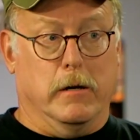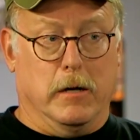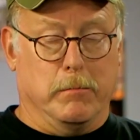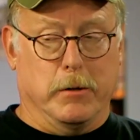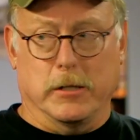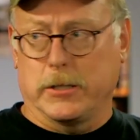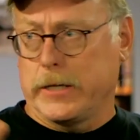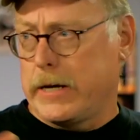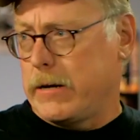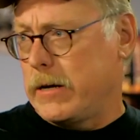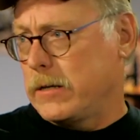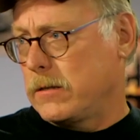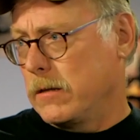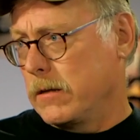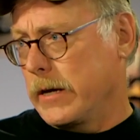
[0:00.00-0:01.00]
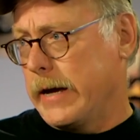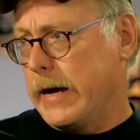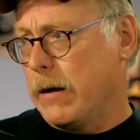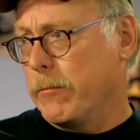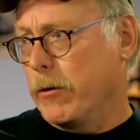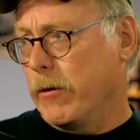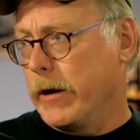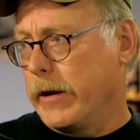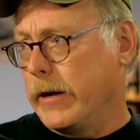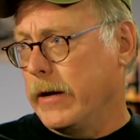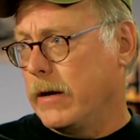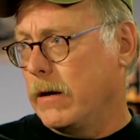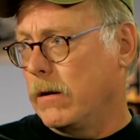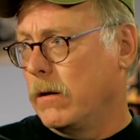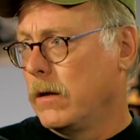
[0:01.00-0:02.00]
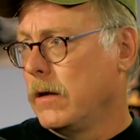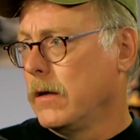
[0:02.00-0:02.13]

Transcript: I'm going to shout out to the camera right now,